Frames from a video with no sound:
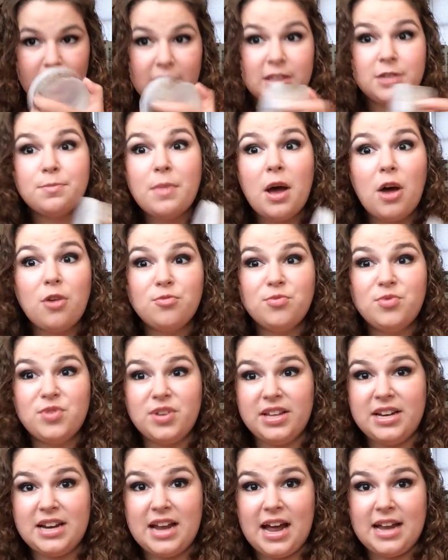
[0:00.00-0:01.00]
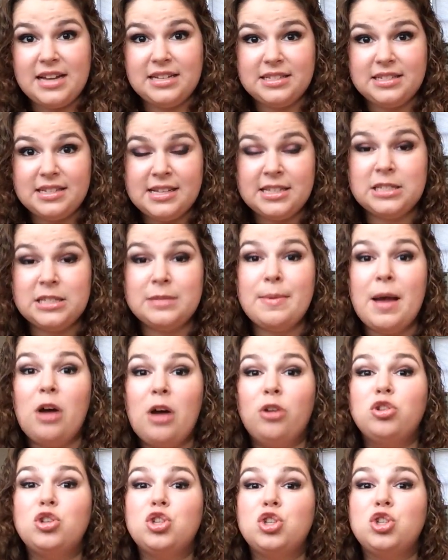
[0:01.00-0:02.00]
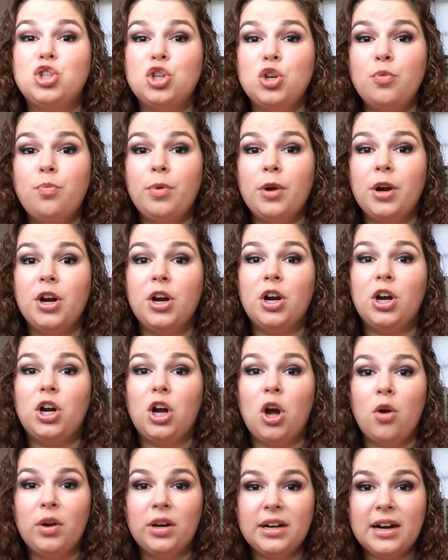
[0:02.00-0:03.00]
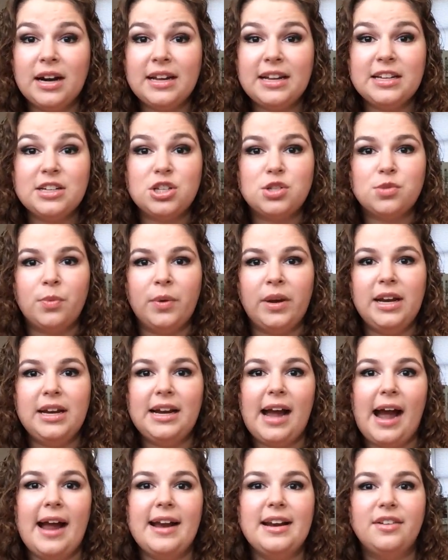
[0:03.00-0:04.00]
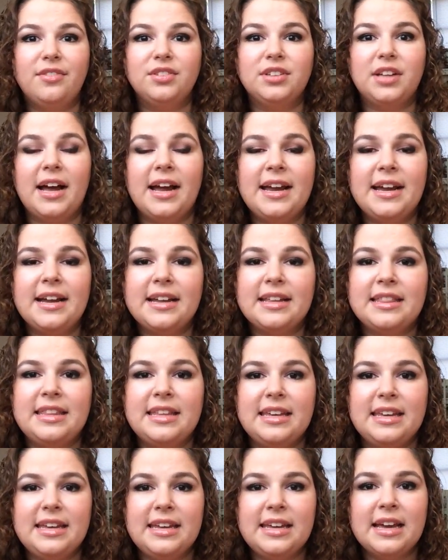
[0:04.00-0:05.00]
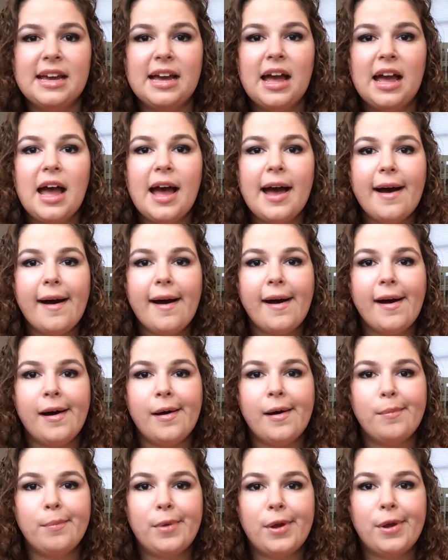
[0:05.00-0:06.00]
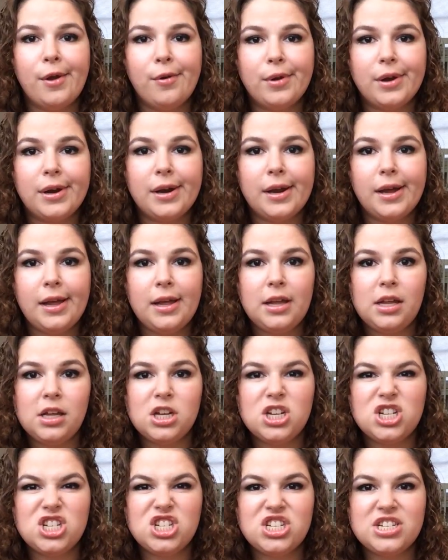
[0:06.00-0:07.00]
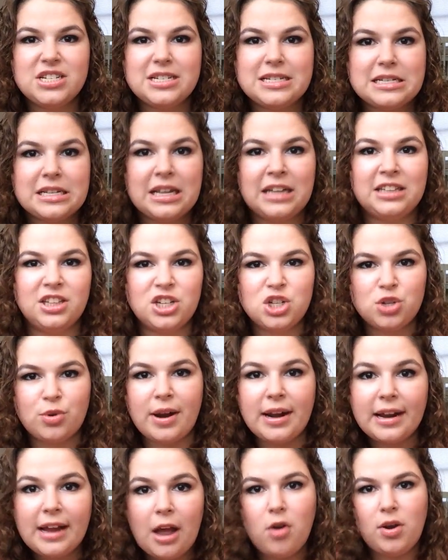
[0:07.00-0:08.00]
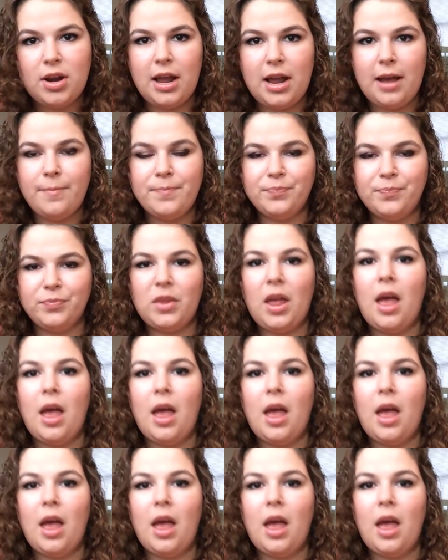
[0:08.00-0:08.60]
it smelled really nice. It smelled super coconutty and sweet, kind of like the coconut, like the shredded coconut.